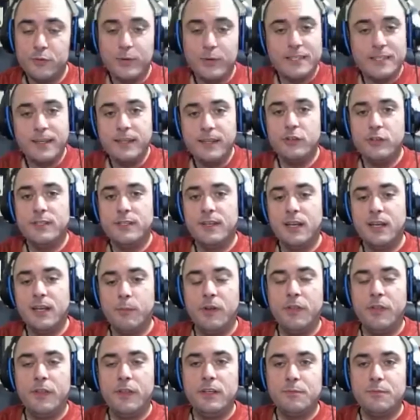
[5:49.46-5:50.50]
what's interesting
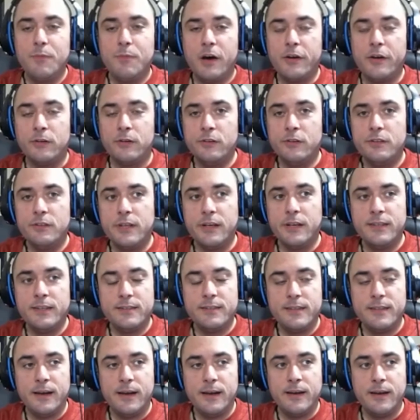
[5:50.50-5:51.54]
about these models is
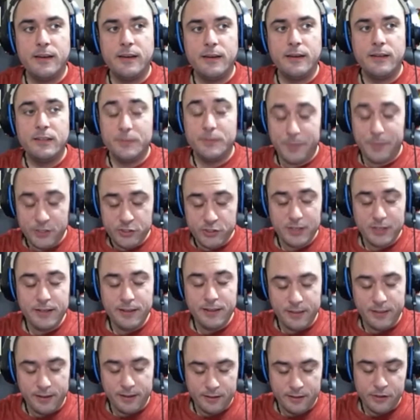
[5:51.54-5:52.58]
that, especially
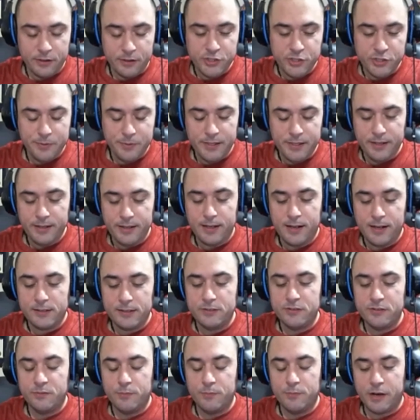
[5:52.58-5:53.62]
the GPT
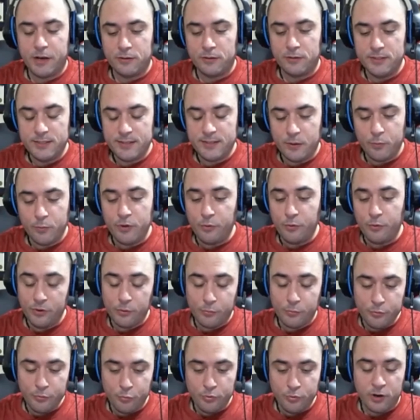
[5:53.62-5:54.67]
classes of models, is that
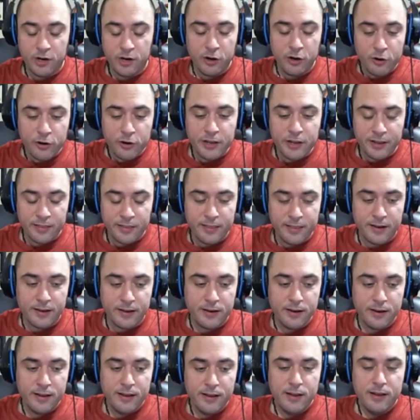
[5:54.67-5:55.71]
we're learning that
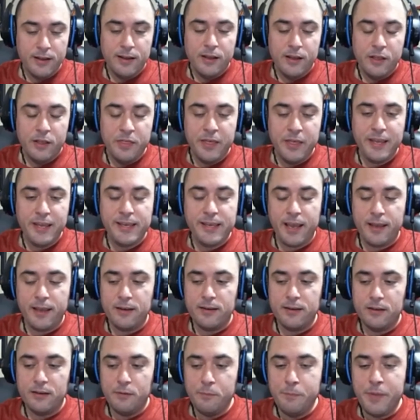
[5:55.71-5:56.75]
they get
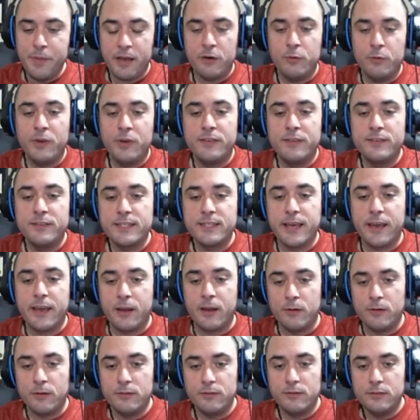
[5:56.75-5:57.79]
better with
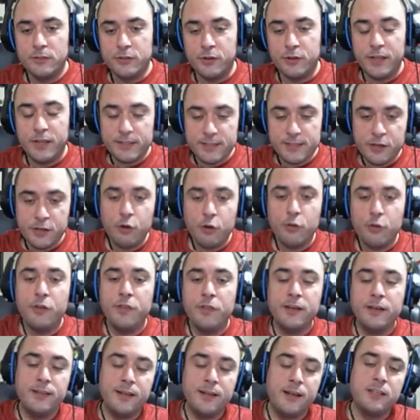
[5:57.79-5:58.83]
scale. So that's another
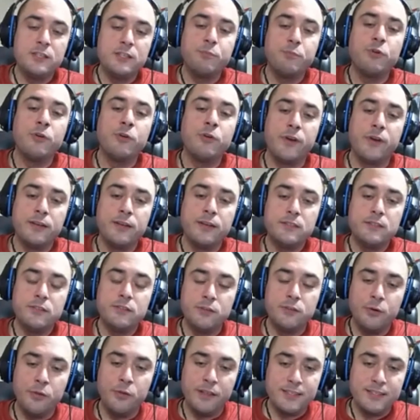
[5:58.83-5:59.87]
thing that has progress. So the